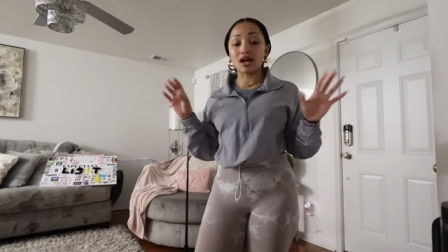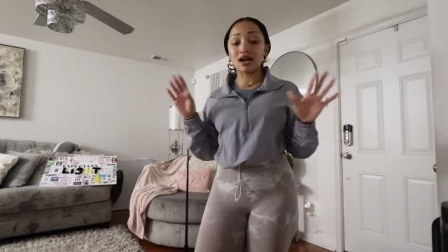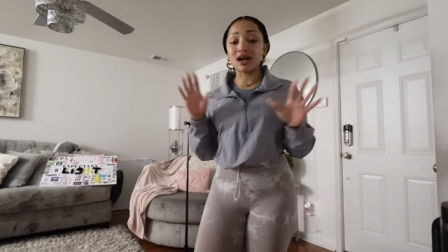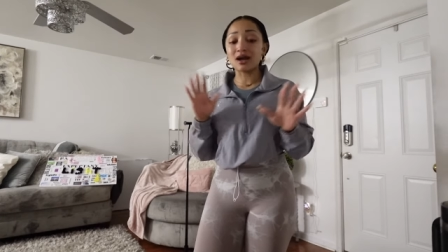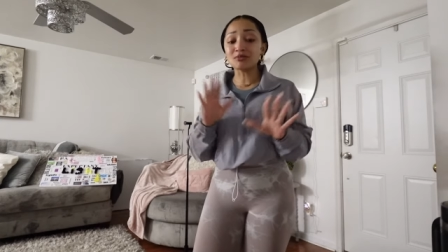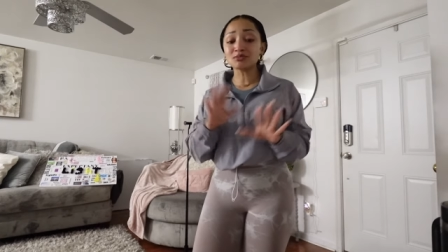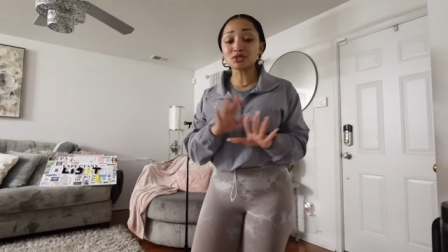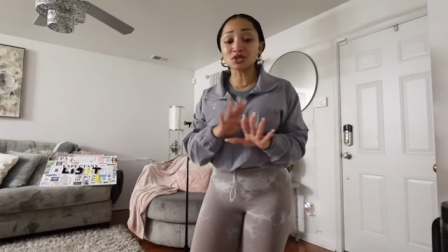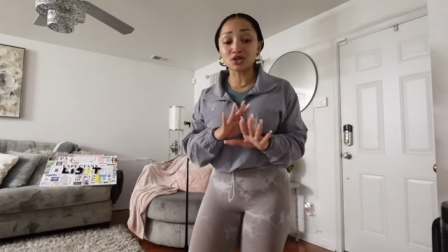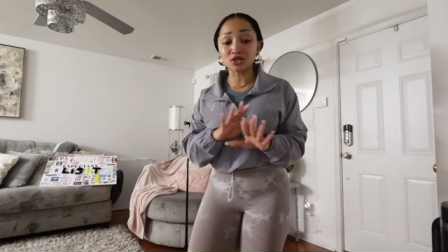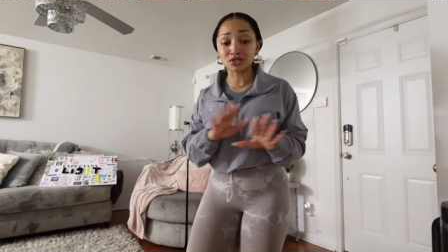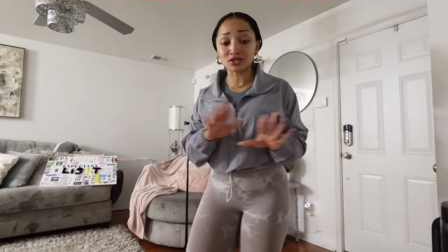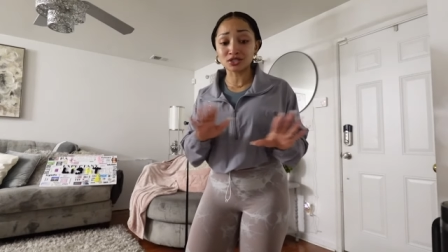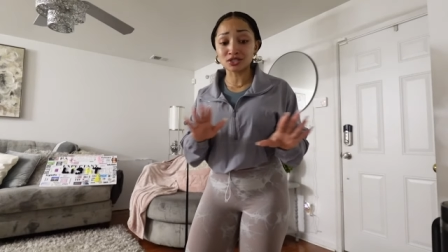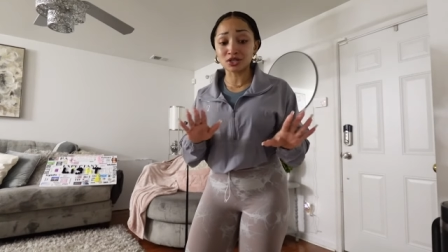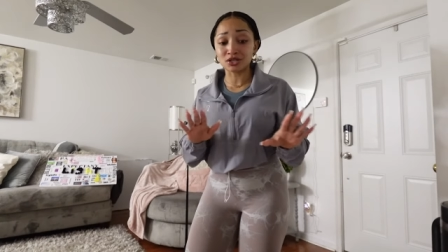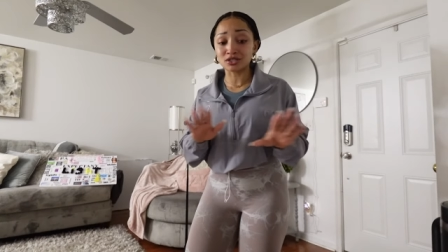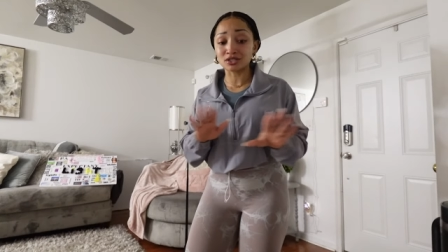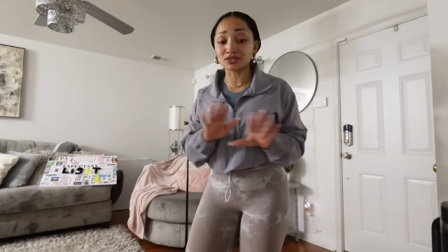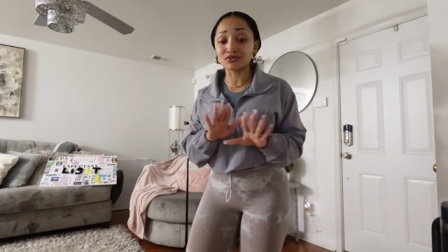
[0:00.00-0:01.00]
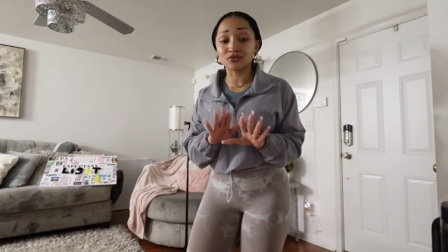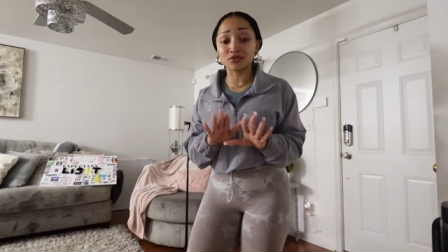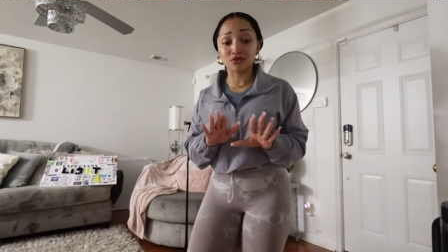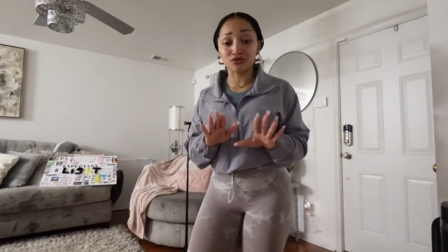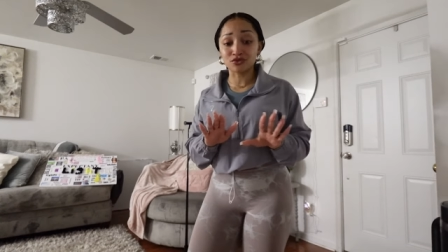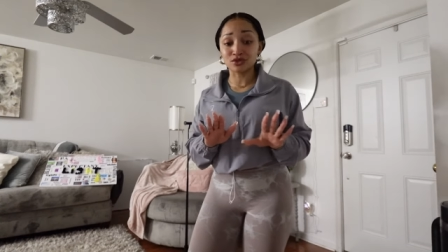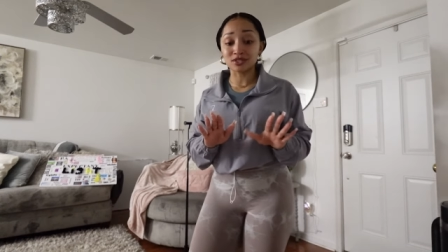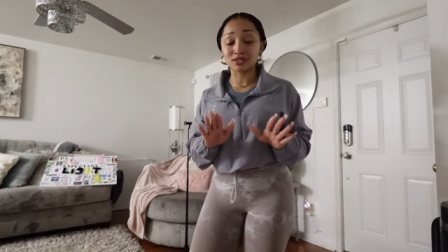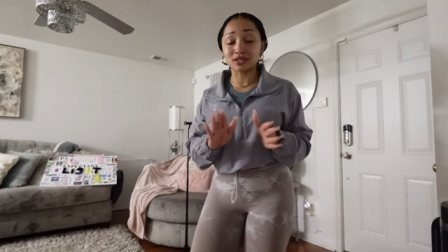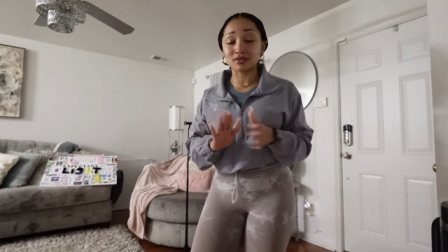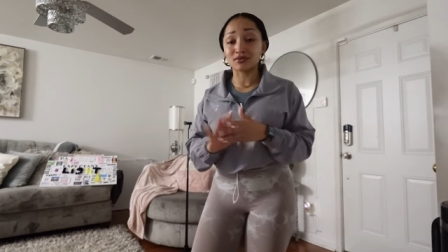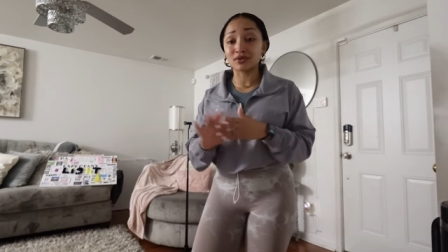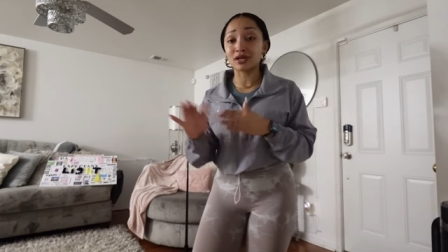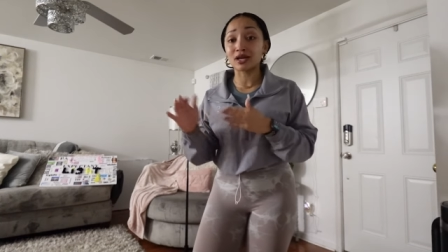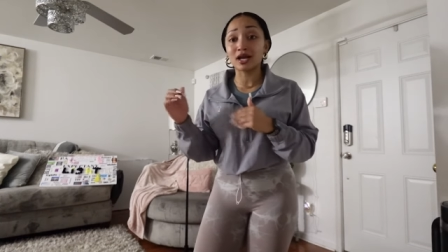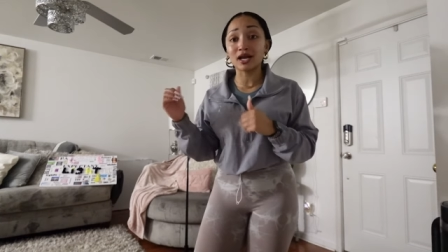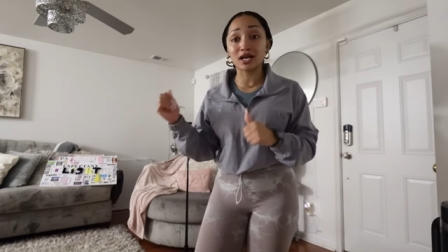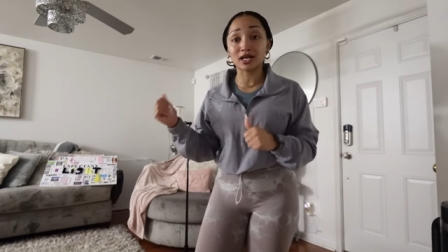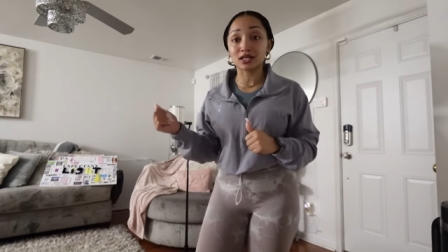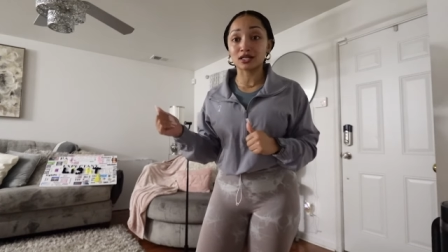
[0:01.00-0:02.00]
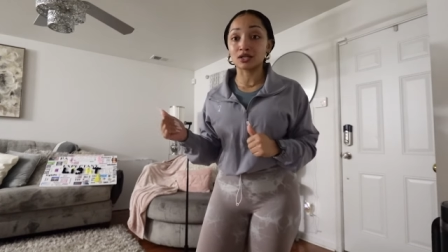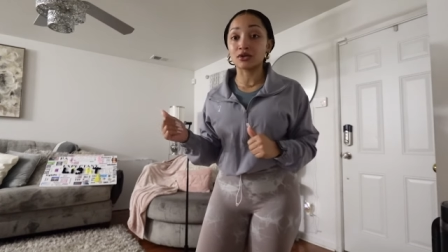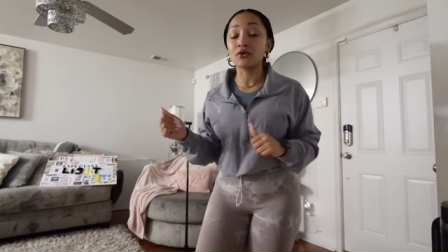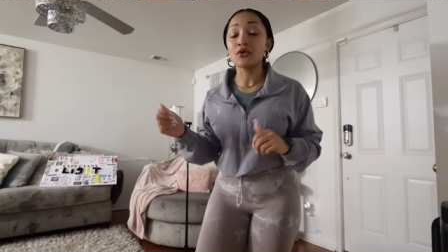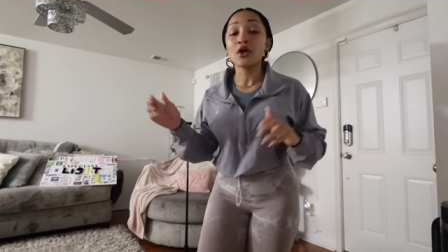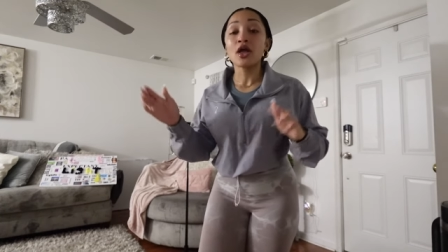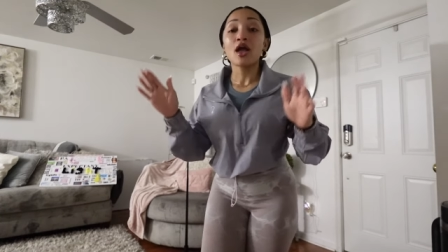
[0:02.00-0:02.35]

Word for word: I'm talking to y'all and it's 4:47. I gotta go.